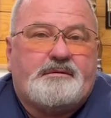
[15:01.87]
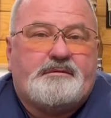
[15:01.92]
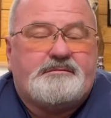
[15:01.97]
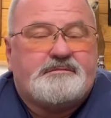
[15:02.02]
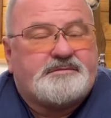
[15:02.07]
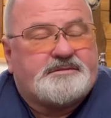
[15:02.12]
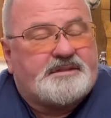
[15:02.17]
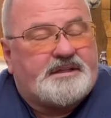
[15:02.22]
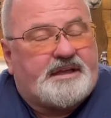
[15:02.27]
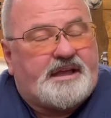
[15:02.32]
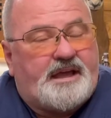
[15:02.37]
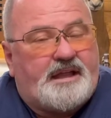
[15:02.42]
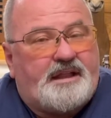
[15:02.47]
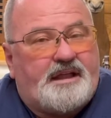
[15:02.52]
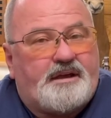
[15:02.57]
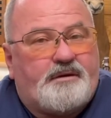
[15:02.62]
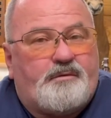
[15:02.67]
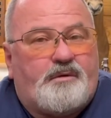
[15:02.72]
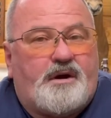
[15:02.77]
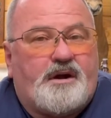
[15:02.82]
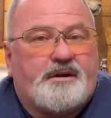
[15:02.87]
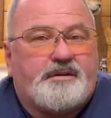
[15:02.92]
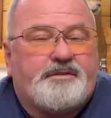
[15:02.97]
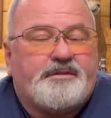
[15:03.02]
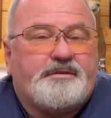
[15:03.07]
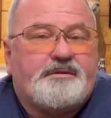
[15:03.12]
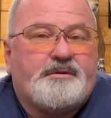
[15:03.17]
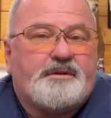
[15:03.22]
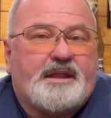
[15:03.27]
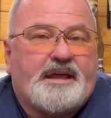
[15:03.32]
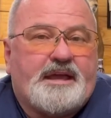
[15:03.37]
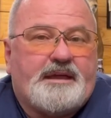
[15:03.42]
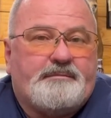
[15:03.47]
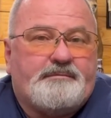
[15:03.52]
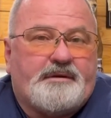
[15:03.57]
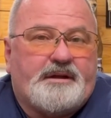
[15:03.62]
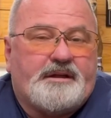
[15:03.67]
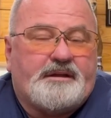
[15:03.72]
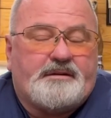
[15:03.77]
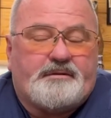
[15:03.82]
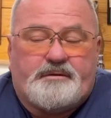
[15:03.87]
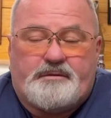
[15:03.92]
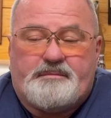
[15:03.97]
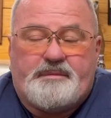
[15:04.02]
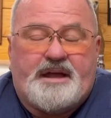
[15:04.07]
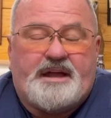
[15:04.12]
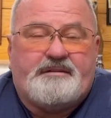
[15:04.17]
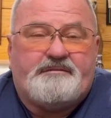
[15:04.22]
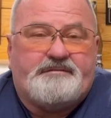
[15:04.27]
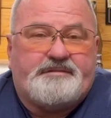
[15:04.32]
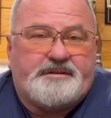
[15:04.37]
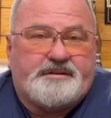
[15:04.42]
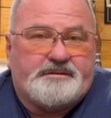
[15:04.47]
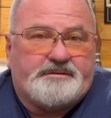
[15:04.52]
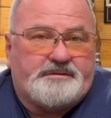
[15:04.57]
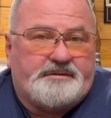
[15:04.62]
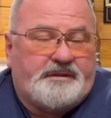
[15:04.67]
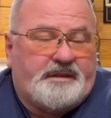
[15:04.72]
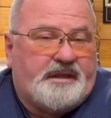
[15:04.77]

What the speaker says: It's kind of like walking through a landmine or a minefield.